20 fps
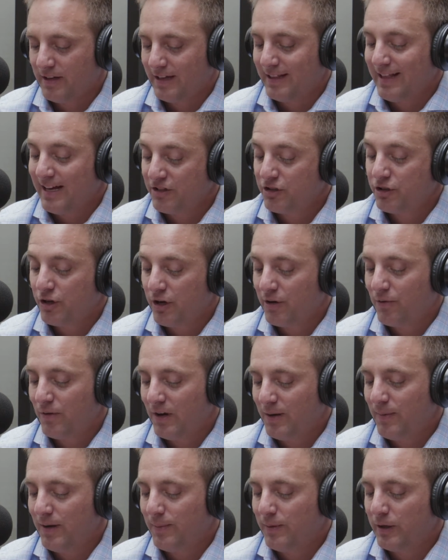Like that starting
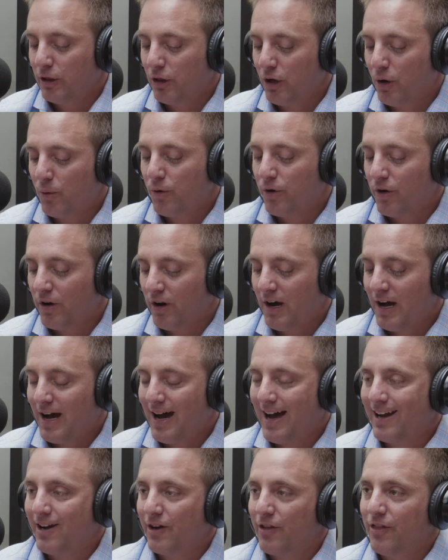rate may be lower or
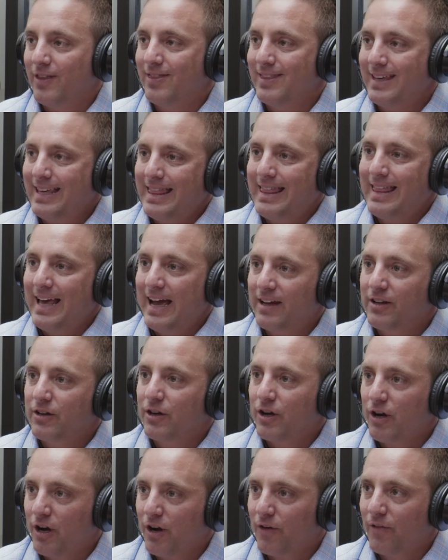higher than the
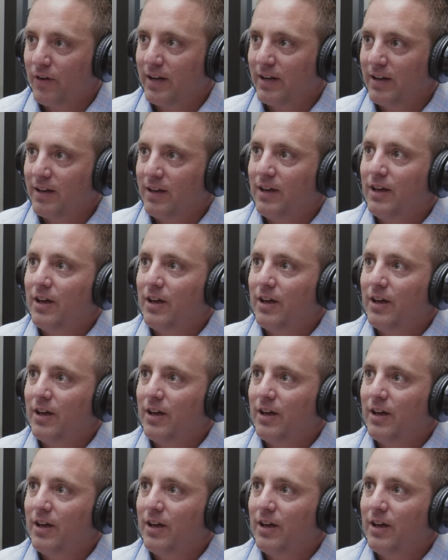then current